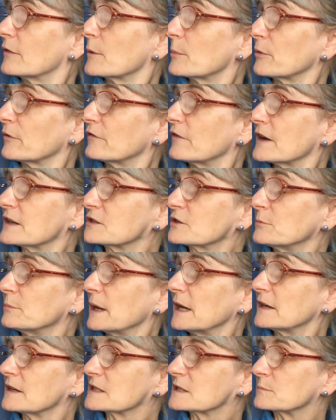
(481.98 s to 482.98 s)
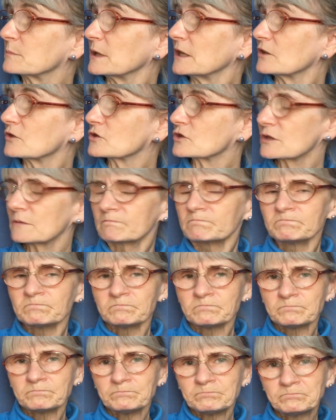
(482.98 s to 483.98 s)
the professor made a speech.
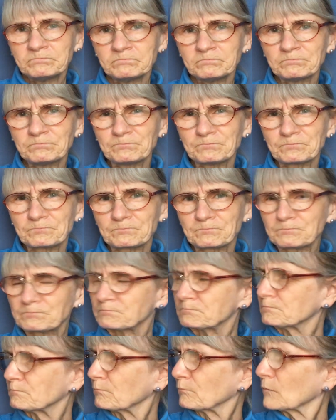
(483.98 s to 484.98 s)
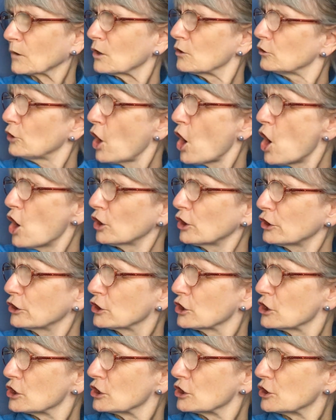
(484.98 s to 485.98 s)
Long
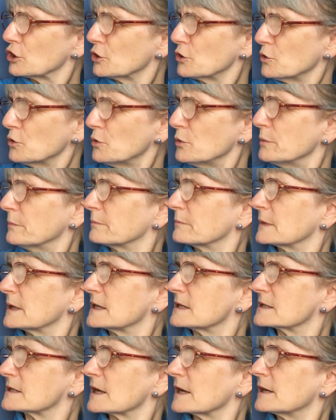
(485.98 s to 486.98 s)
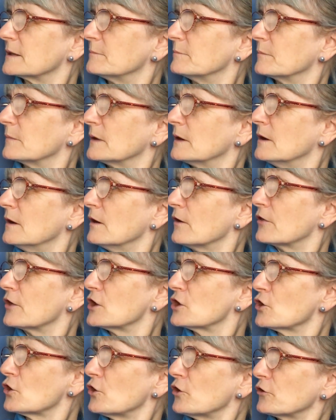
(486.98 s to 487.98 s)
ago, he said,
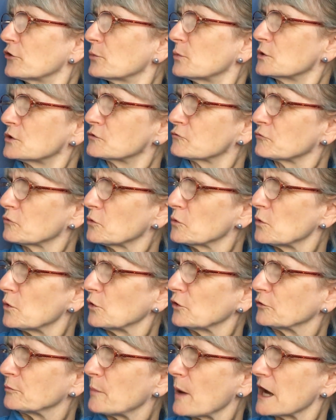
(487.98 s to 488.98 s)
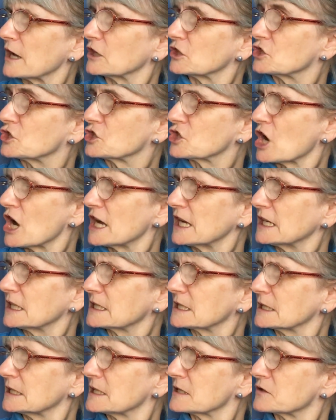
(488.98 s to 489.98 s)
the earth was ruled by a
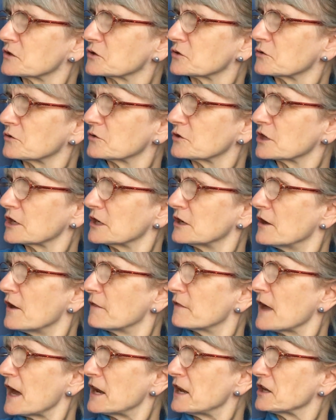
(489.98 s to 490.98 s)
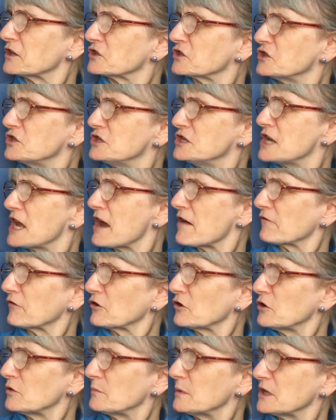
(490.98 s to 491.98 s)
giant lizard that has
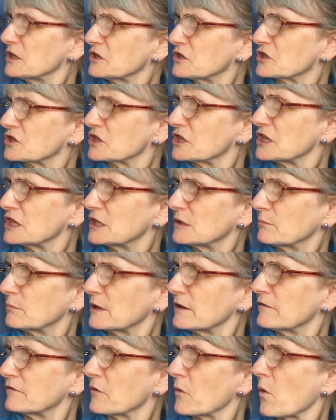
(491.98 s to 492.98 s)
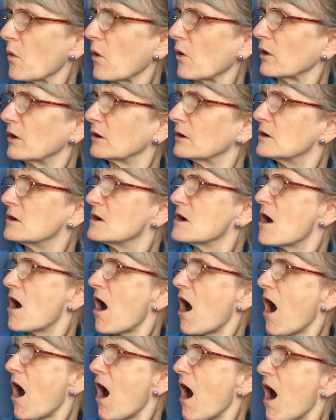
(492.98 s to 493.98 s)
never been seen before.
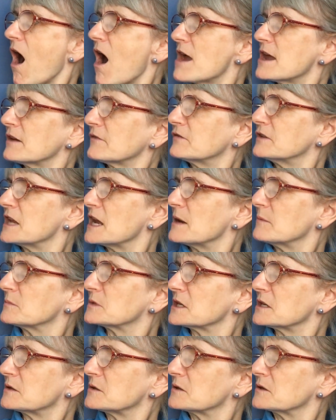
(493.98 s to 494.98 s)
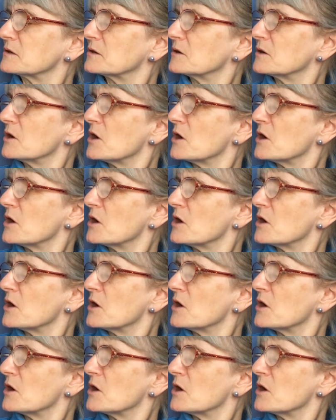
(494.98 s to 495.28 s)
I have named it